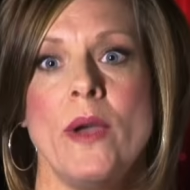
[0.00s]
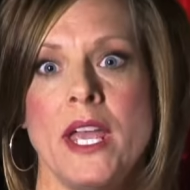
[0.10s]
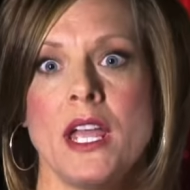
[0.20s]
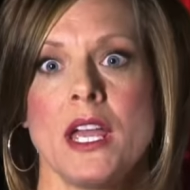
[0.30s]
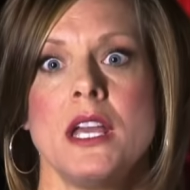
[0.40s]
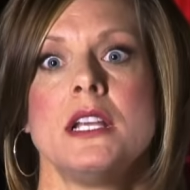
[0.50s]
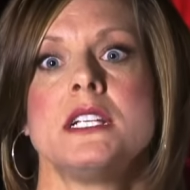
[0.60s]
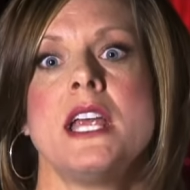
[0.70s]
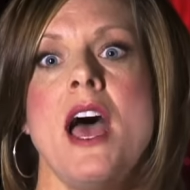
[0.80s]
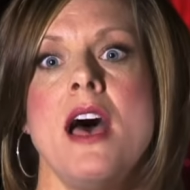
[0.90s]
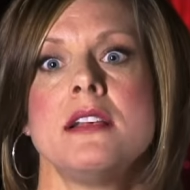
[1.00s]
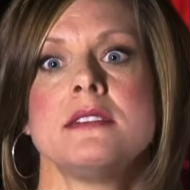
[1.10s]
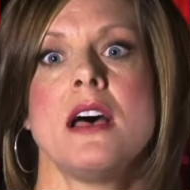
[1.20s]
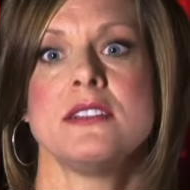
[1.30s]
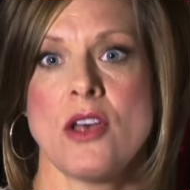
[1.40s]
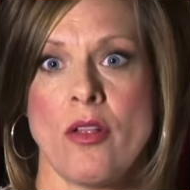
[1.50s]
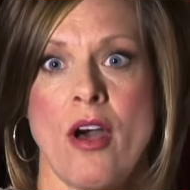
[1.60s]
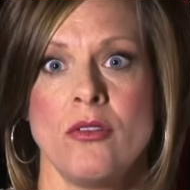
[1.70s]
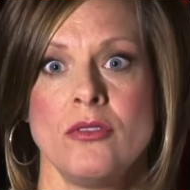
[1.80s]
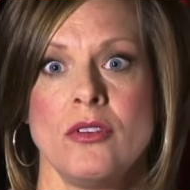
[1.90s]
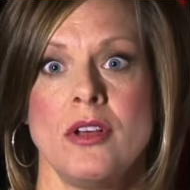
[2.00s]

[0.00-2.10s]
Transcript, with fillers: week, she has a solo,